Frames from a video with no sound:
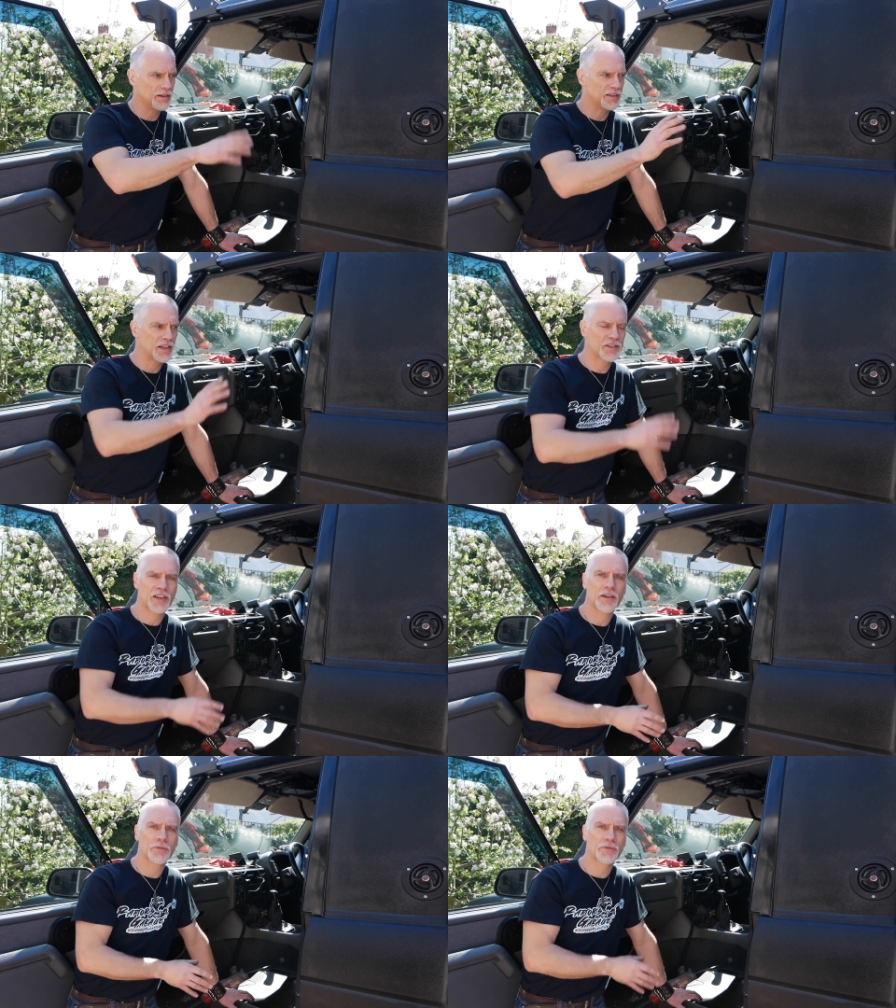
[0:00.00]

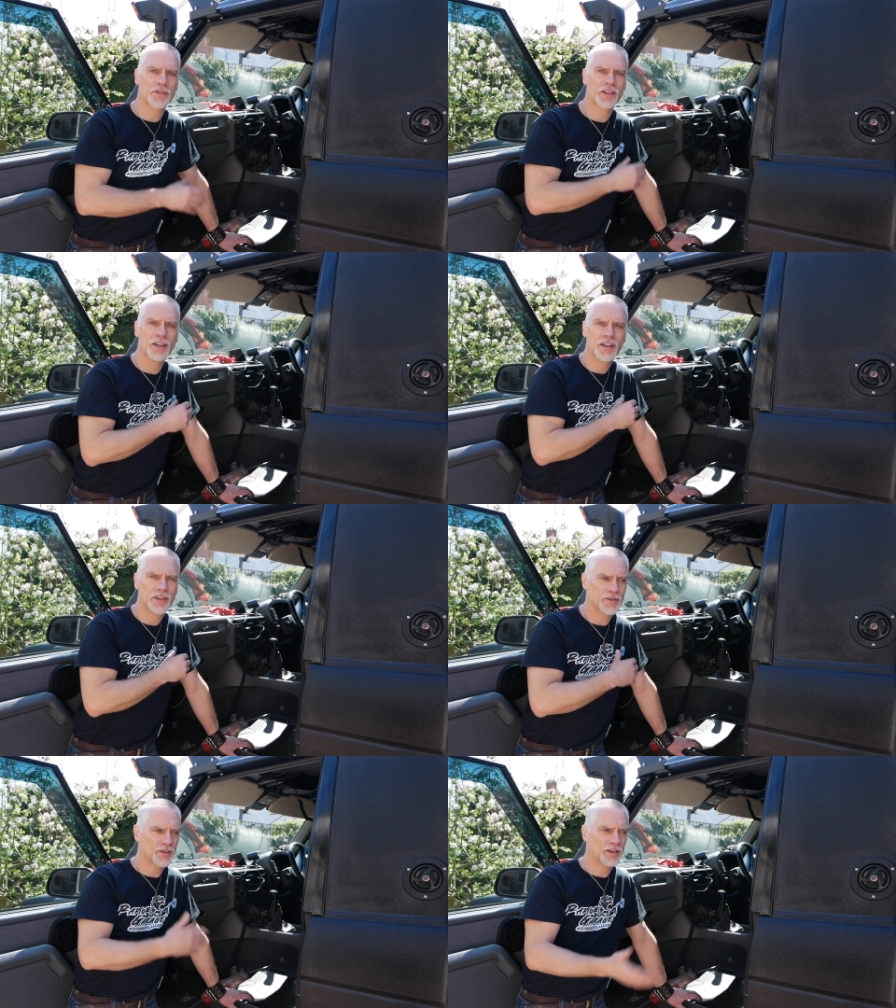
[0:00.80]
discos.
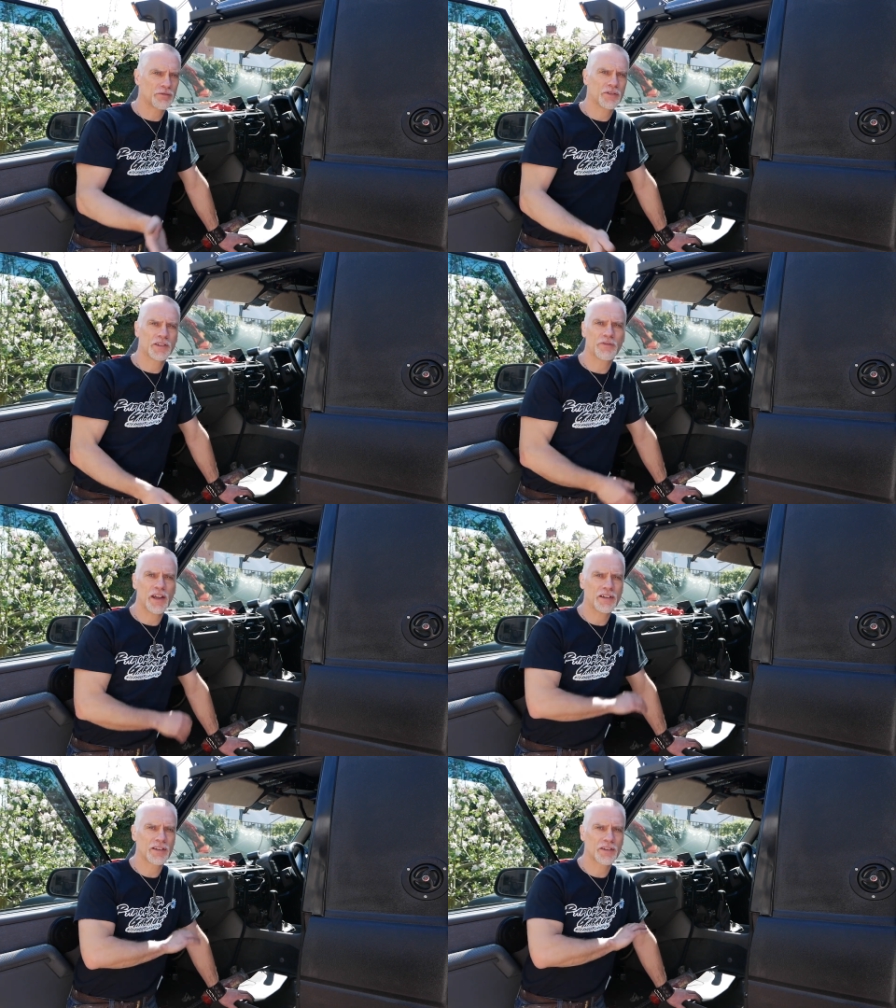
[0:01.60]
They've got it for
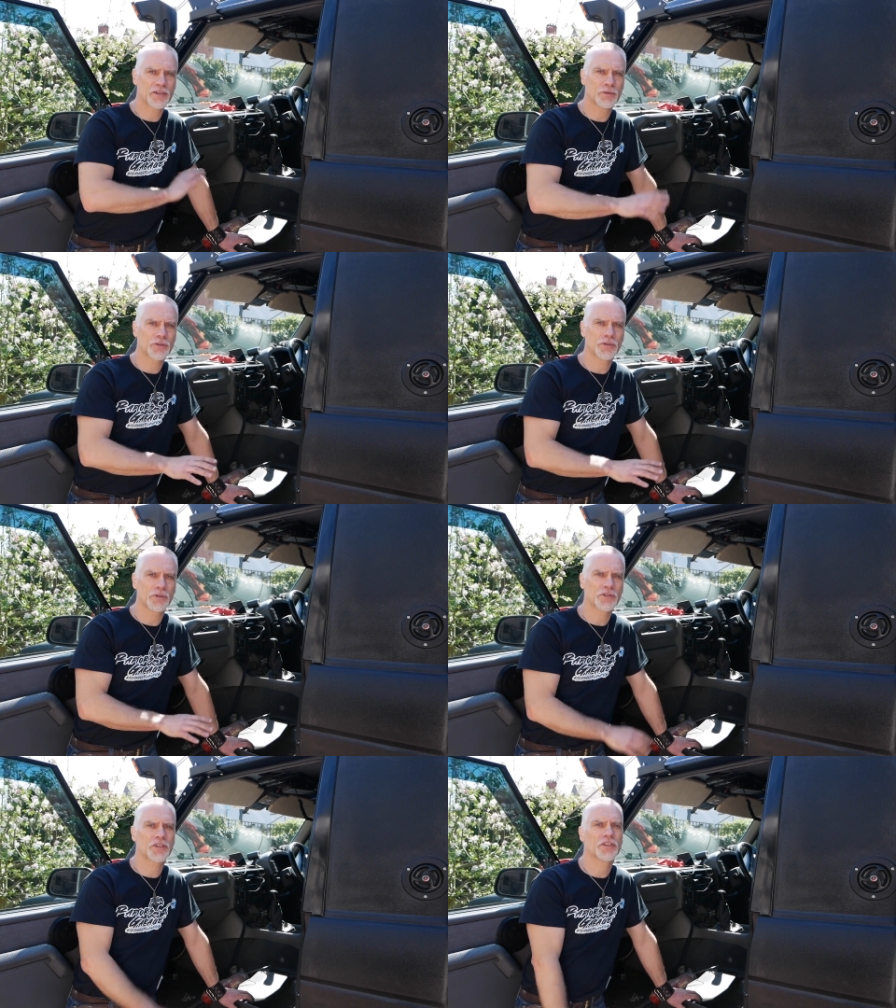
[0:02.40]
defenders and all
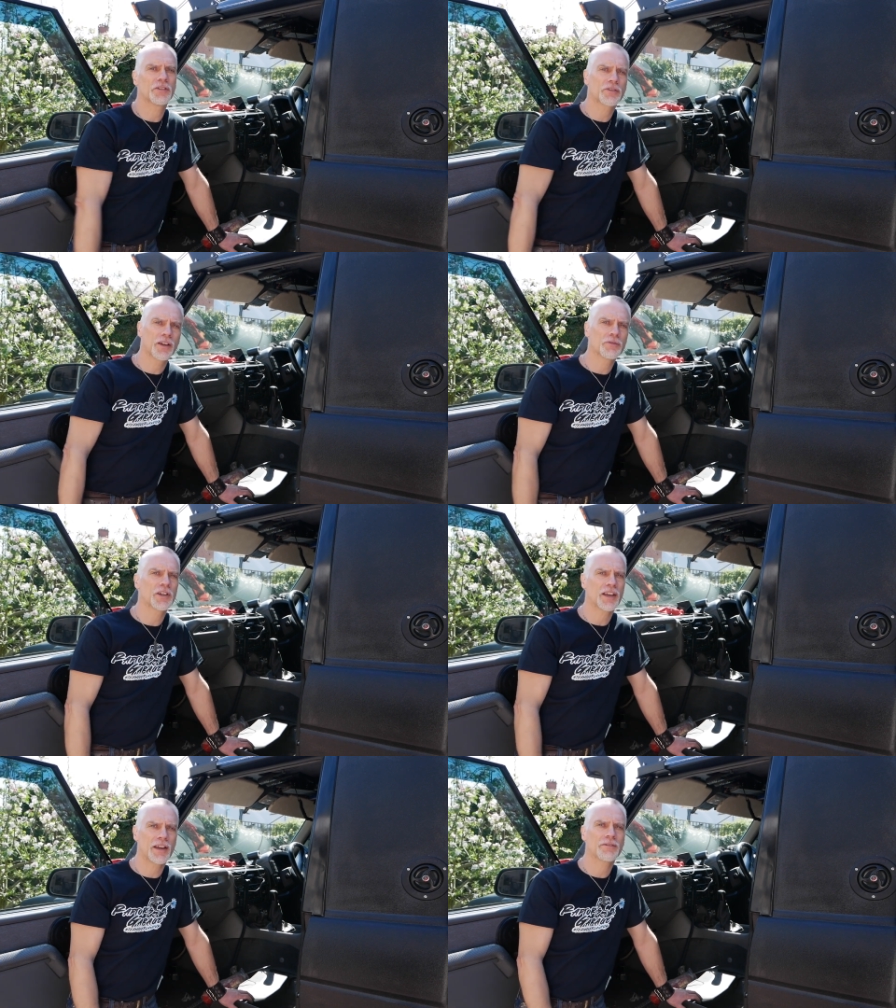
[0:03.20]
sorts of stuff. Go and
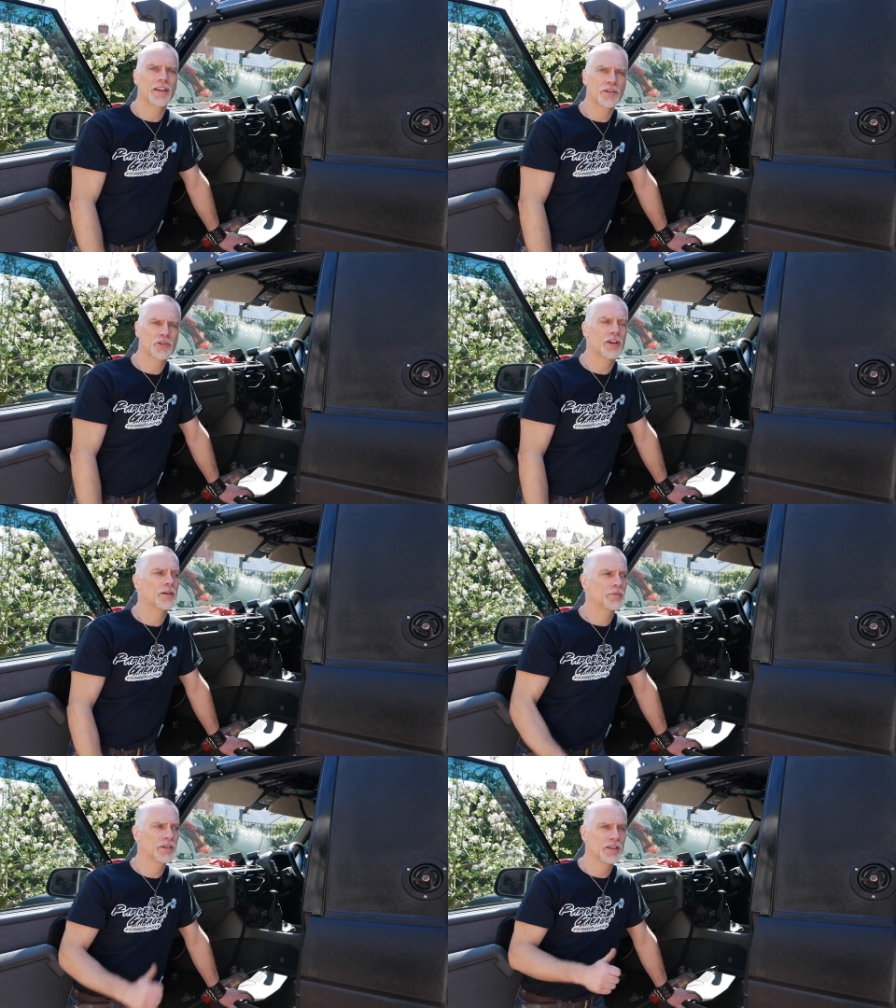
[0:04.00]
check out their
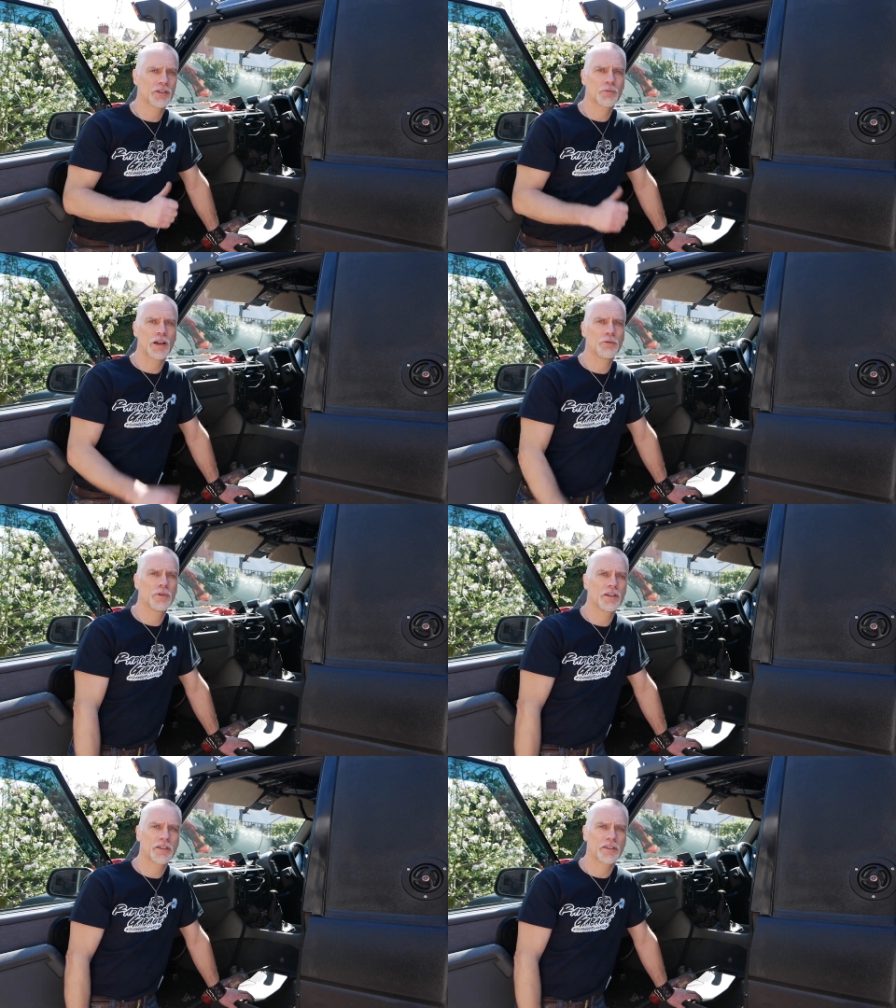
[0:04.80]
shop. It's well
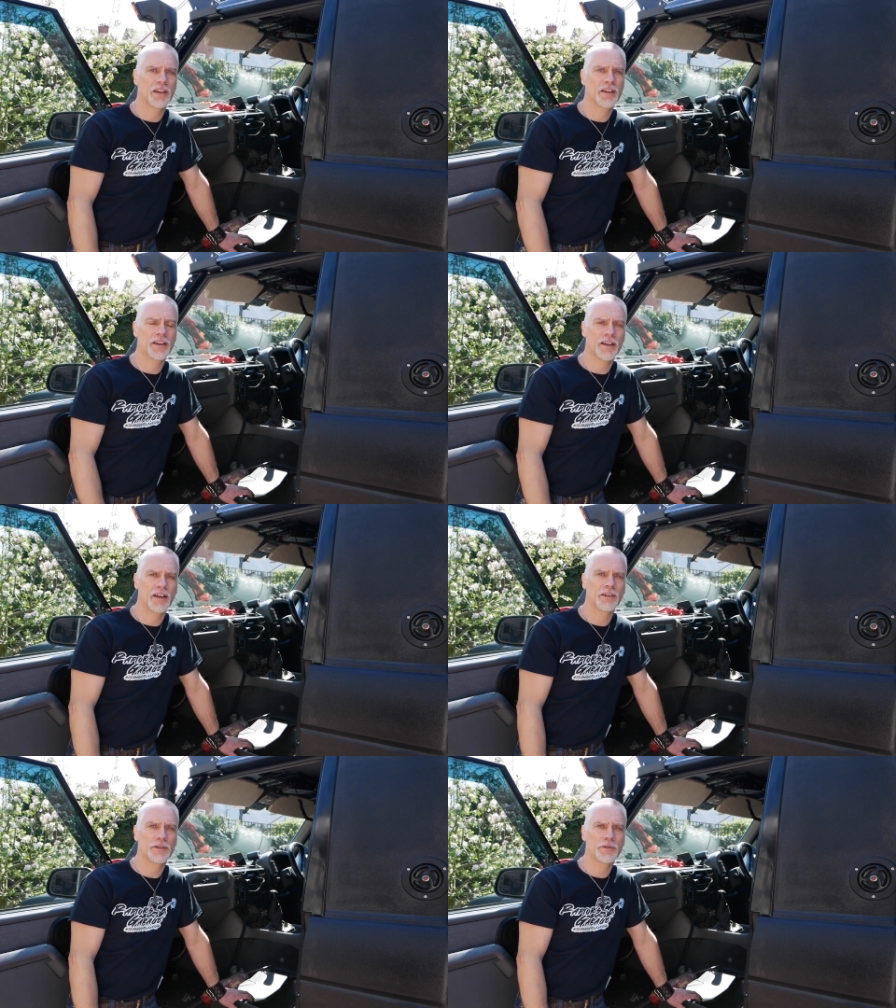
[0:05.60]
worth uh,
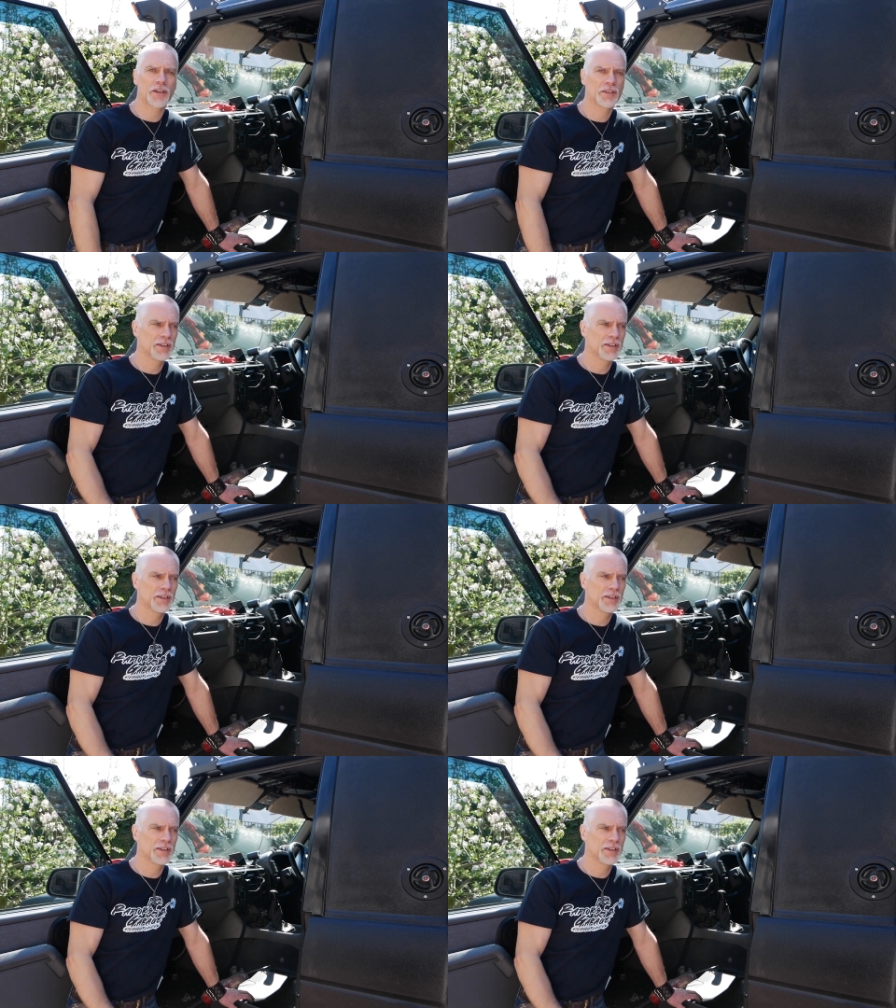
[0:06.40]
a look.